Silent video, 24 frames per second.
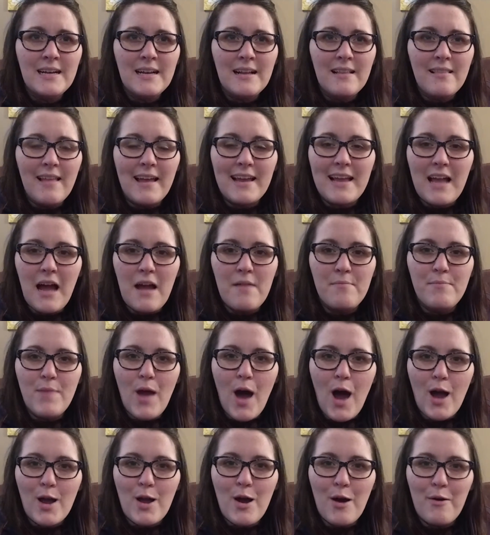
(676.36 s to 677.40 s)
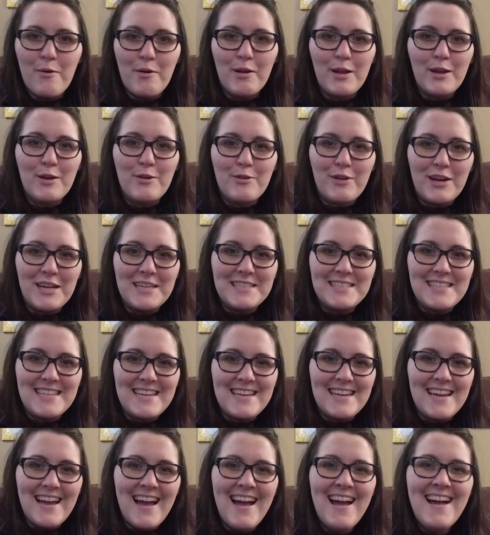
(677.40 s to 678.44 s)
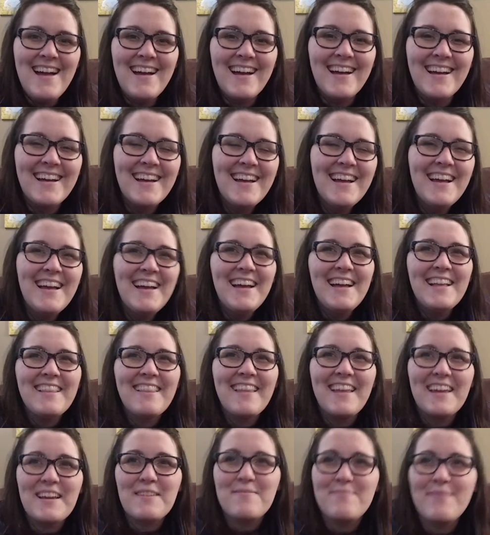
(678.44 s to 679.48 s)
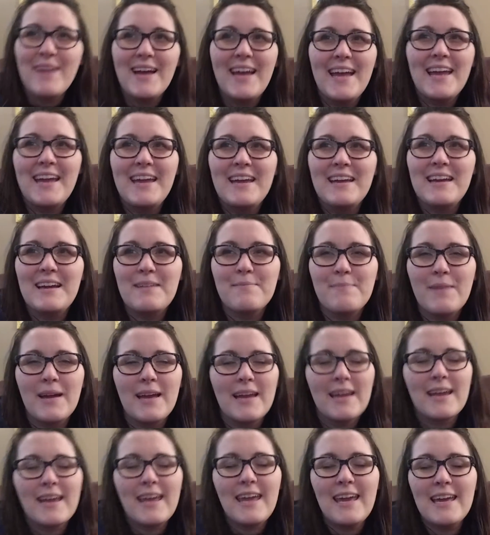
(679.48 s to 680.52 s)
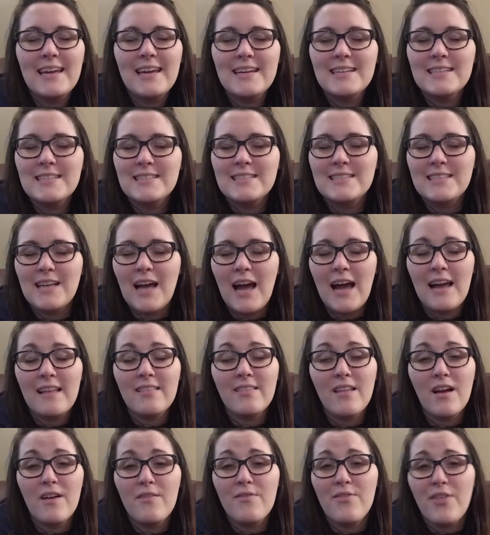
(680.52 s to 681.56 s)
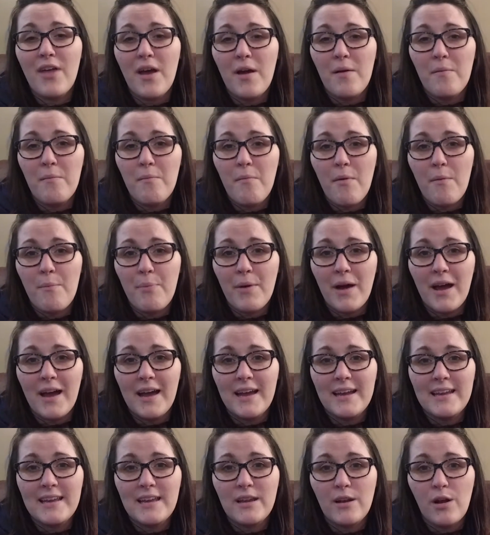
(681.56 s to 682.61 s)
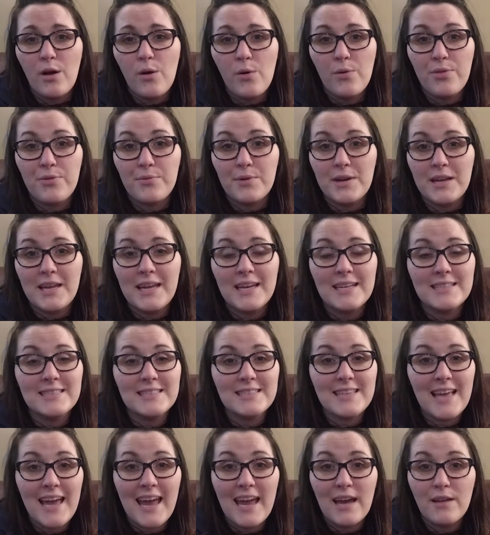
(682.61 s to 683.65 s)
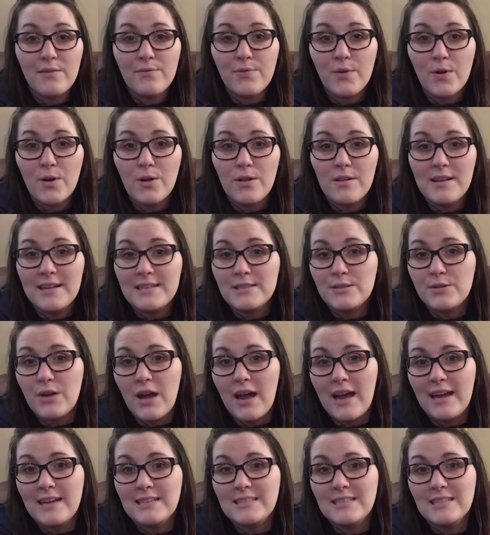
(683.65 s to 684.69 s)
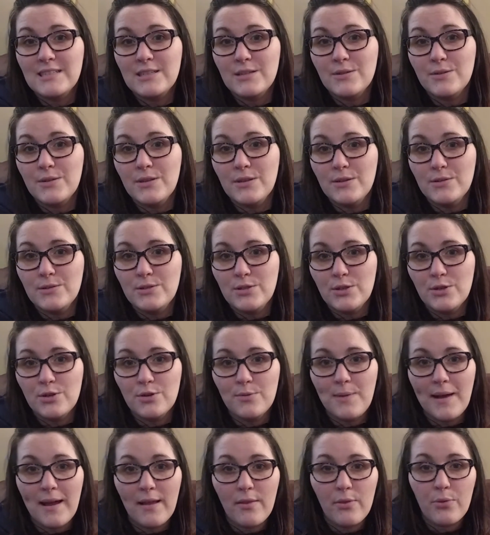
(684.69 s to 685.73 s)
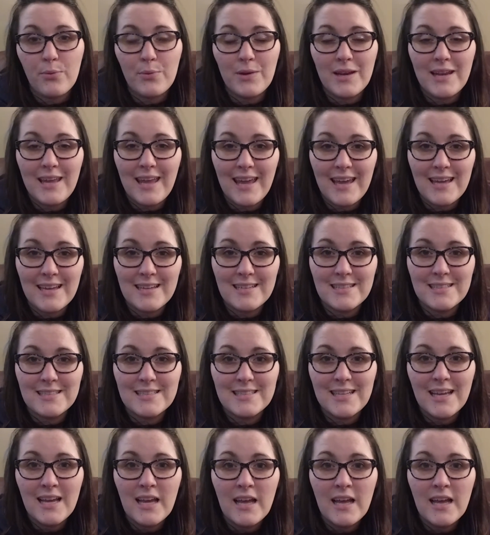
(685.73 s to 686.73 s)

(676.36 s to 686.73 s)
like I'm not going crazy, like my kids, I love them, but you know, 3 kids is a handful, and trying to do YouTube and 3 kids